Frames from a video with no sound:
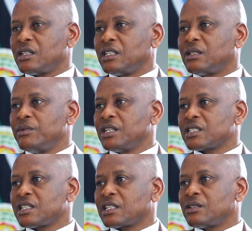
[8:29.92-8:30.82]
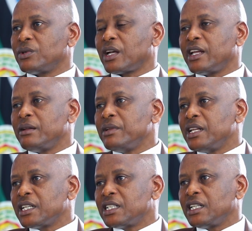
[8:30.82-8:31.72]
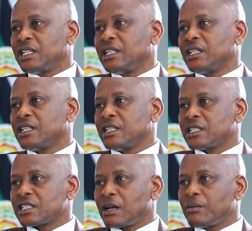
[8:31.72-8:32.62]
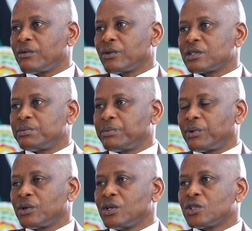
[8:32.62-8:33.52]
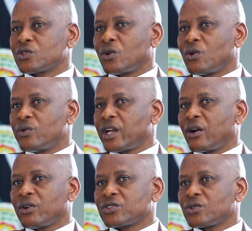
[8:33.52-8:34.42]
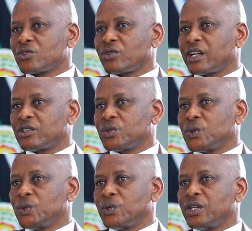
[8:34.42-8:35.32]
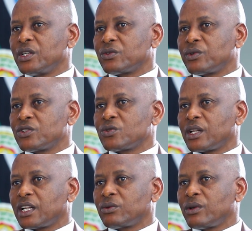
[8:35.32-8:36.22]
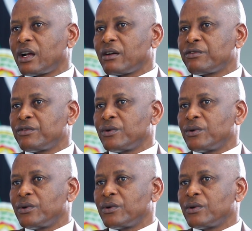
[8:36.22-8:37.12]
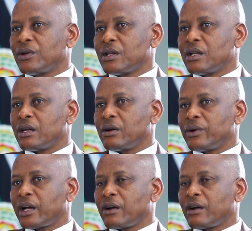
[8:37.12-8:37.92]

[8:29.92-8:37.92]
it means that we are eliminating some of those people. So we are also trying to ensure that we